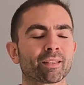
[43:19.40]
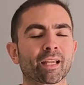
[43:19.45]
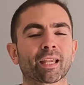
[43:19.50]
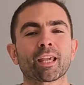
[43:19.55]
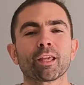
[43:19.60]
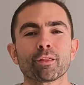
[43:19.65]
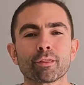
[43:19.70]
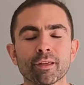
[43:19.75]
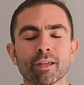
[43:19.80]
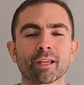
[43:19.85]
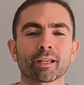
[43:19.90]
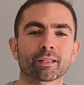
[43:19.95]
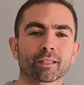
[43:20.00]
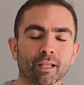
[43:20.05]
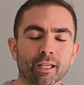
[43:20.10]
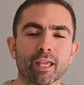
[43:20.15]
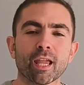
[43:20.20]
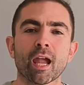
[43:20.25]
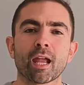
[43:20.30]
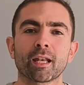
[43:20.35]
the
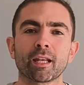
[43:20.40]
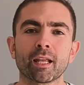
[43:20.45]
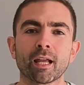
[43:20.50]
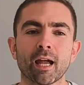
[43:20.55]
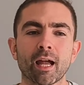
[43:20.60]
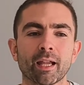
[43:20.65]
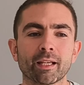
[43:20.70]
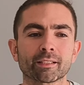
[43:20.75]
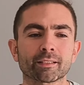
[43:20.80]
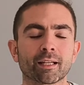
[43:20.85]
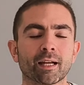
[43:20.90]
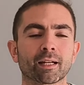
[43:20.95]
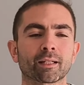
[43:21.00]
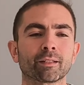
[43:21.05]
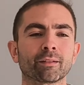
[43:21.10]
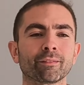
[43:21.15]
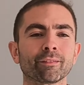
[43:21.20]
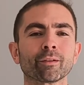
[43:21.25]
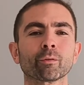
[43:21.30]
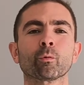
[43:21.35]
key idea is
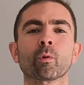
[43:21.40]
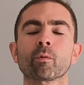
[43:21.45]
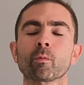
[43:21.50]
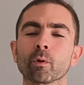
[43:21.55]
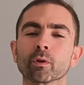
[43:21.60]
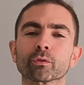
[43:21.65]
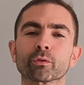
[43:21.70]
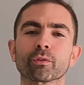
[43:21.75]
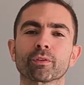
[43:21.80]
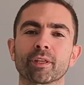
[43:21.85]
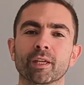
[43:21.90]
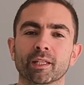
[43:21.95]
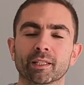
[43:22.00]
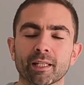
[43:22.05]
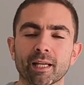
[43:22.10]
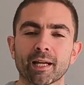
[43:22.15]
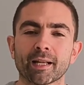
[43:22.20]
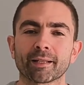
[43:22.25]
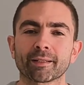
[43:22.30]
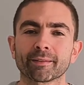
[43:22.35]
that we want to
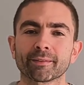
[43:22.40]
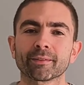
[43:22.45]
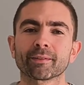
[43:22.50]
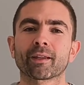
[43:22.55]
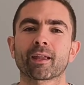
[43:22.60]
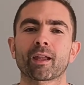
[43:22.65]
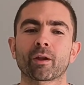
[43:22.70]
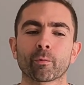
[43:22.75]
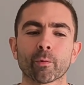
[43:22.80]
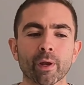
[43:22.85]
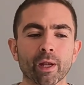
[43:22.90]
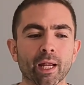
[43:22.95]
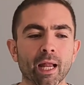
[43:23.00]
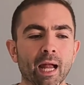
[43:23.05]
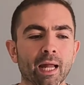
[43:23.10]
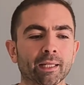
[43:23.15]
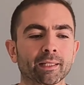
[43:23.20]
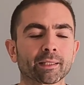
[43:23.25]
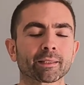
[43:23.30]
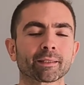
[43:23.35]
think that, okay, we
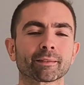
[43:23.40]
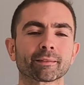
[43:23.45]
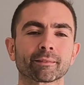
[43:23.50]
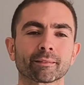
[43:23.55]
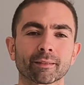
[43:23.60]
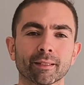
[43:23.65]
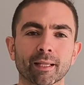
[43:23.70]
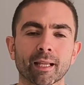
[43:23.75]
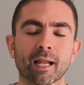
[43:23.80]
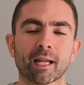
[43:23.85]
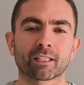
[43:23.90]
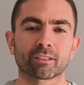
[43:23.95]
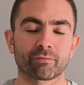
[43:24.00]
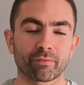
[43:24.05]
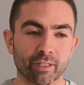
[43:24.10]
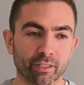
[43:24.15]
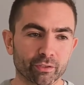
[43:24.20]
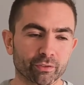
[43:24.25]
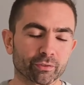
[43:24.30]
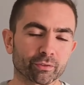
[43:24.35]
got cats
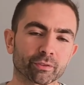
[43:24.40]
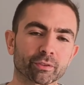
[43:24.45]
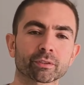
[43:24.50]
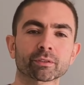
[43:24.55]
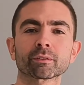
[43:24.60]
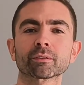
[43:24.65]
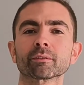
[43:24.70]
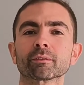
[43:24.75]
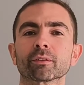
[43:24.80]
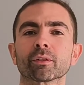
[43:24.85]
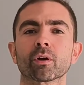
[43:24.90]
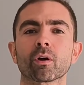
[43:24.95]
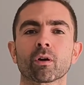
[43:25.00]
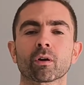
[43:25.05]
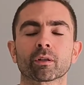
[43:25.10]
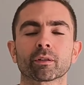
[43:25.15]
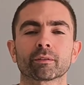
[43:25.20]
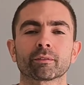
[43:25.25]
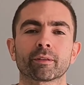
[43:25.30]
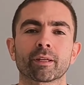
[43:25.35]
versus
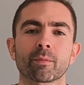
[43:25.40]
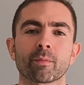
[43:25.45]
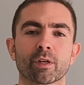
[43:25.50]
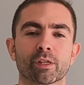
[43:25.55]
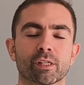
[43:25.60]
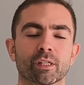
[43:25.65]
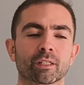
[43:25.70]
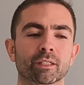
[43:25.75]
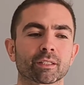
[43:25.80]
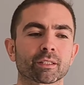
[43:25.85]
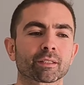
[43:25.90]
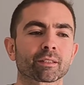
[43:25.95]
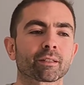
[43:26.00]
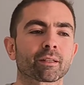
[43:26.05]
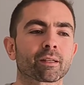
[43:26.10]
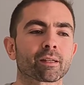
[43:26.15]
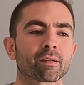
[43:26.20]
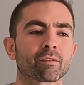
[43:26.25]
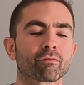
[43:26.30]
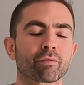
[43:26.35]
dog images
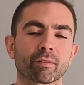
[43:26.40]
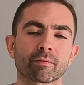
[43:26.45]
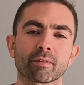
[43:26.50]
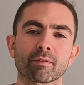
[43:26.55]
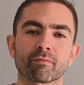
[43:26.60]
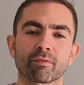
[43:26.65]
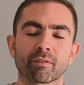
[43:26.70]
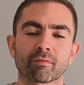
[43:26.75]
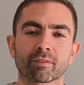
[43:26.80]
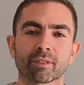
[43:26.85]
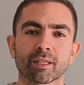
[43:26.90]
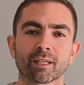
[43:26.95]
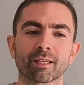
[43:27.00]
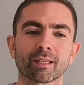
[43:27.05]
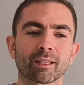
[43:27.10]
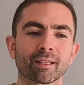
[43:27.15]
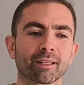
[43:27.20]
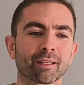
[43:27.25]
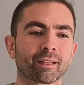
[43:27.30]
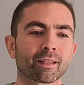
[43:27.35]

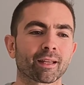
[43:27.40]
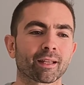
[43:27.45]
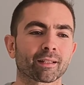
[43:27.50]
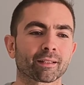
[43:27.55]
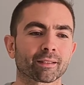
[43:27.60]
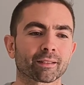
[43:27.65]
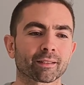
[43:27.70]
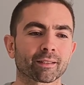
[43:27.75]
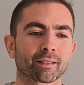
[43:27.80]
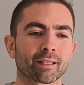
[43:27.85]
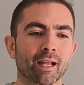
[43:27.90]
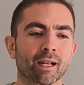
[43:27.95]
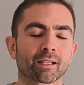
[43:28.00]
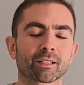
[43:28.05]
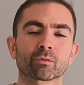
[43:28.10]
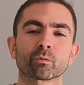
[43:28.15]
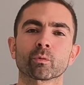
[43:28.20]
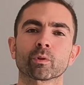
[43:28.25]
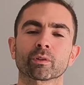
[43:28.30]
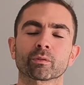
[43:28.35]
50-50, and that
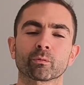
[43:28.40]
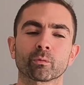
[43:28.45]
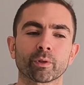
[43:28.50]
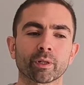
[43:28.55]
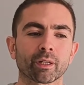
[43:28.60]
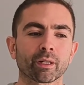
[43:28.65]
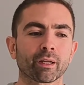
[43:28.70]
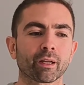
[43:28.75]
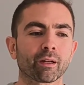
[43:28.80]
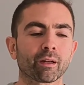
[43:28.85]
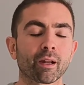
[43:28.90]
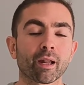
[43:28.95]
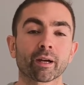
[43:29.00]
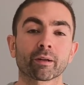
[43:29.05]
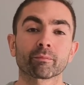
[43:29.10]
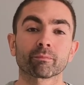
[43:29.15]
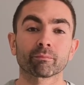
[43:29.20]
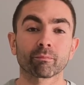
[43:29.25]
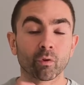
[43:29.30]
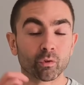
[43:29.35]
is what we
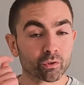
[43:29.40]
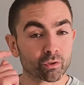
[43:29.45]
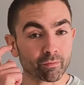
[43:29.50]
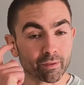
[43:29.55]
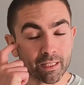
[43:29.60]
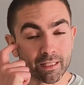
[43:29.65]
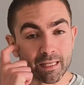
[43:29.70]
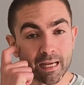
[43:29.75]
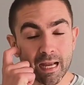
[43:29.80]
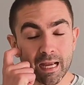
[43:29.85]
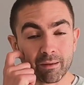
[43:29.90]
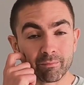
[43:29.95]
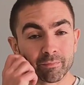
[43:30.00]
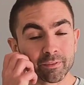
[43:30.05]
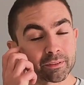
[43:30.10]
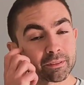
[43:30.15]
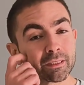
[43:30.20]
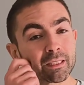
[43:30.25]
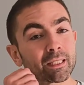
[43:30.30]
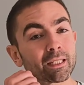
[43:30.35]
learn most of the
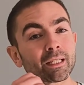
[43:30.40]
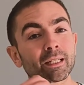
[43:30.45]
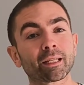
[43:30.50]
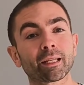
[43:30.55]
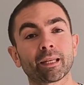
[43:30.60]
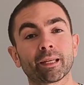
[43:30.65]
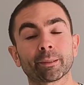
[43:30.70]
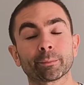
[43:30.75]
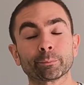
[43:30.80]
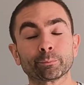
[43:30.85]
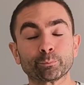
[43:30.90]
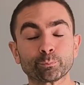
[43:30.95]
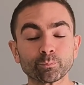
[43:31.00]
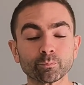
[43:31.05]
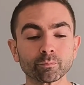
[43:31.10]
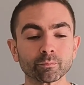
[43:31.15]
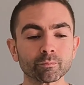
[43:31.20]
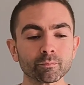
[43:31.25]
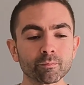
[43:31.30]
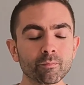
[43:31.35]
times in
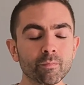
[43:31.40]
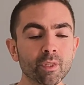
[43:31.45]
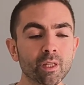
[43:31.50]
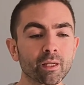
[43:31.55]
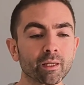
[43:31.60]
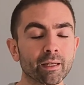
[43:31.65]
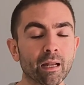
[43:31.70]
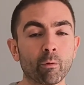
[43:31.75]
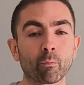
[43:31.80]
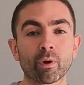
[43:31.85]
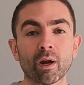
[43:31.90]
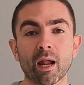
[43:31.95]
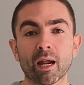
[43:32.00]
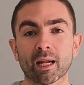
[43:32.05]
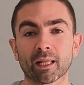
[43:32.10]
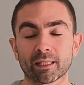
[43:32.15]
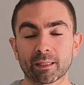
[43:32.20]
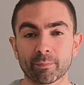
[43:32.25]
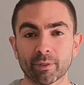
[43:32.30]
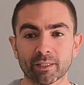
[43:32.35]
our
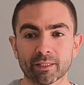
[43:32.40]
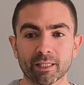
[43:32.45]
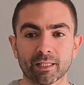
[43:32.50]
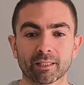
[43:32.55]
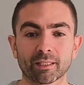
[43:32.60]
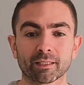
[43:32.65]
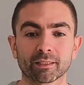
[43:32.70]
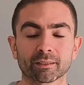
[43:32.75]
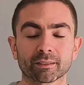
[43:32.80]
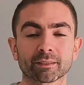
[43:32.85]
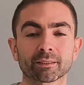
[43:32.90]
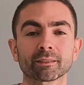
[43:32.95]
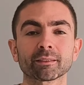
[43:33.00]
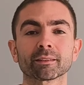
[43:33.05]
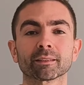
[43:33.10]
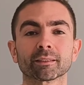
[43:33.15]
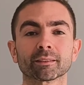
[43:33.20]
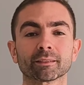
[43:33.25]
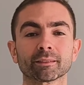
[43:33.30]
academic settings.